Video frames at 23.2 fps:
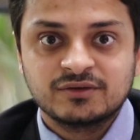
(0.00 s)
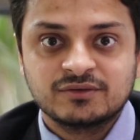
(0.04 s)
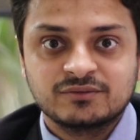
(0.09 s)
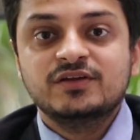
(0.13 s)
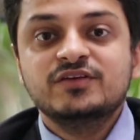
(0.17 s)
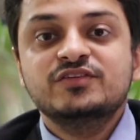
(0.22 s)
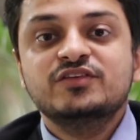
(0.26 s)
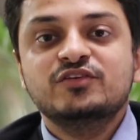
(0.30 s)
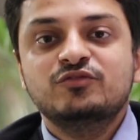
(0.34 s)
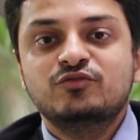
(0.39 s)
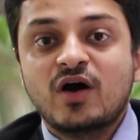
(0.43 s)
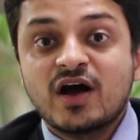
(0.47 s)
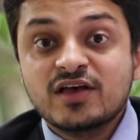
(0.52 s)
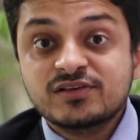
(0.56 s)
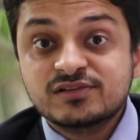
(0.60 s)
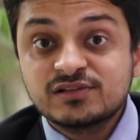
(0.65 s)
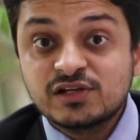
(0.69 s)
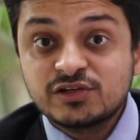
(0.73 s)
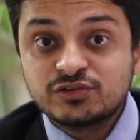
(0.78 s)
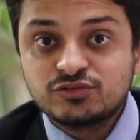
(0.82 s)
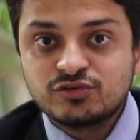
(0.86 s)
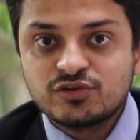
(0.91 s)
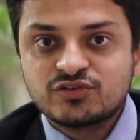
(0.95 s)
There is a
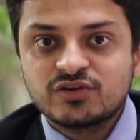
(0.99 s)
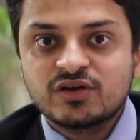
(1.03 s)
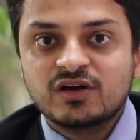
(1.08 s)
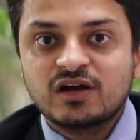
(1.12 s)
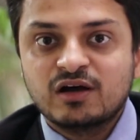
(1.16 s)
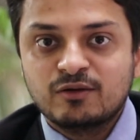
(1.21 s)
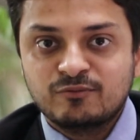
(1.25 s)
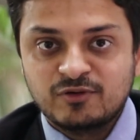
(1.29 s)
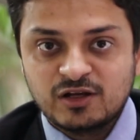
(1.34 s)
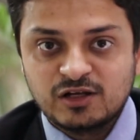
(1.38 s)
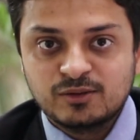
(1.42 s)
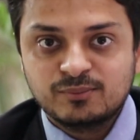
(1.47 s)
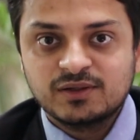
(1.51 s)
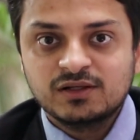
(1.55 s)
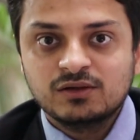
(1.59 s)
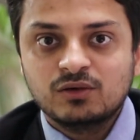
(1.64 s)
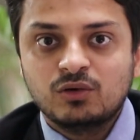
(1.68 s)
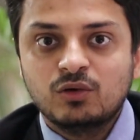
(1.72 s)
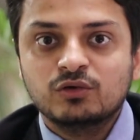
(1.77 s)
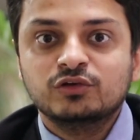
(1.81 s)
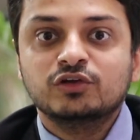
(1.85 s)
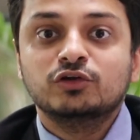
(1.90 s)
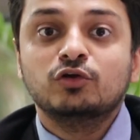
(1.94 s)
vast literature available
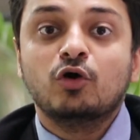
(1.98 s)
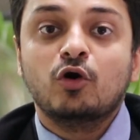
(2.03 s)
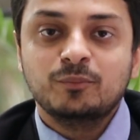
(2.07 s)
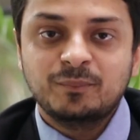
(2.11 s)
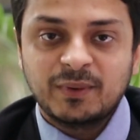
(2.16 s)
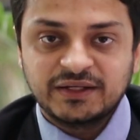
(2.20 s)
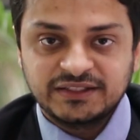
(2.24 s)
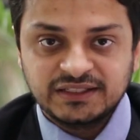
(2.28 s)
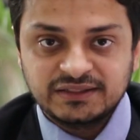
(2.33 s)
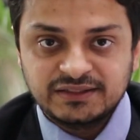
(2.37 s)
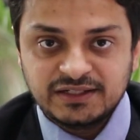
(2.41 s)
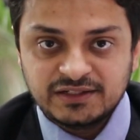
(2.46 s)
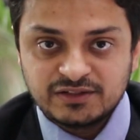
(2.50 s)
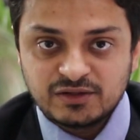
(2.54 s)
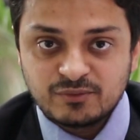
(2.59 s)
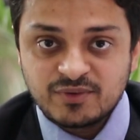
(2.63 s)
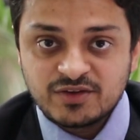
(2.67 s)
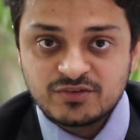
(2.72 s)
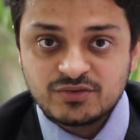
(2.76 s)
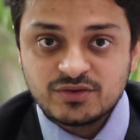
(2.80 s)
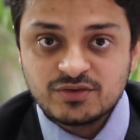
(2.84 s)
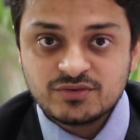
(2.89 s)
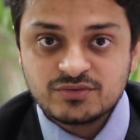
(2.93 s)
on the non-patent
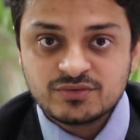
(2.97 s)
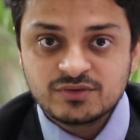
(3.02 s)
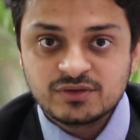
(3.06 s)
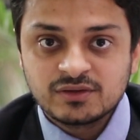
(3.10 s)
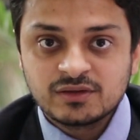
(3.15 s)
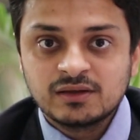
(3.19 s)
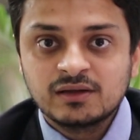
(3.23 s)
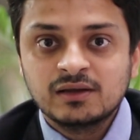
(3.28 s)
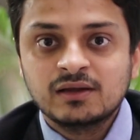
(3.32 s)
databases.